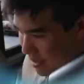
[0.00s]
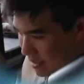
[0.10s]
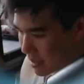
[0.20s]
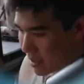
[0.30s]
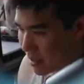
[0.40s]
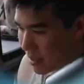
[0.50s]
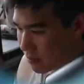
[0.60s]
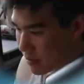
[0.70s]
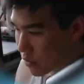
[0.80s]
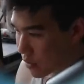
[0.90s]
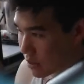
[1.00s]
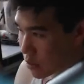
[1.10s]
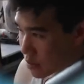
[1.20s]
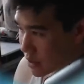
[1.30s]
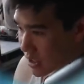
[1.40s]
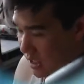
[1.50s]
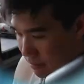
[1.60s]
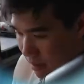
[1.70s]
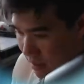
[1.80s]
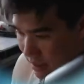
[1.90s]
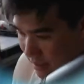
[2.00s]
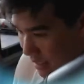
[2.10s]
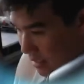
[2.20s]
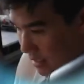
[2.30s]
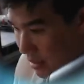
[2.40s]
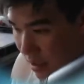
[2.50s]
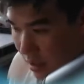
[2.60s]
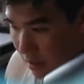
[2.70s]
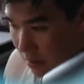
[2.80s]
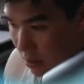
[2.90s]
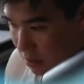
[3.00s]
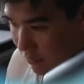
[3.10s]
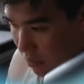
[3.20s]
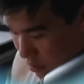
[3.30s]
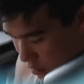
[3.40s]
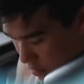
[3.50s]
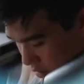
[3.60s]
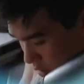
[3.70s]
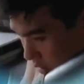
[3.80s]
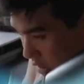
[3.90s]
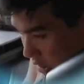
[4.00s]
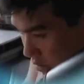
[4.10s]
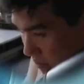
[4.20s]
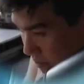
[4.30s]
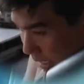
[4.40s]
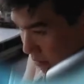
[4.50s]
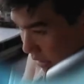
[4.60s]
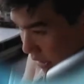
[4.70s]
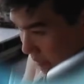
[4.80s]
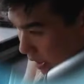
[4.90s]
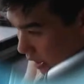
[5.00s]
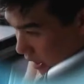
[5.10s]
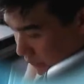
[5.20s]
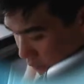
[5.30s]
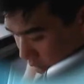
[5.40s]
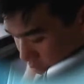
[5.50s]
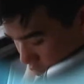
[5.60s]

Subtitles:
we've got an almost similar scene because we've got here in the background, about halfway through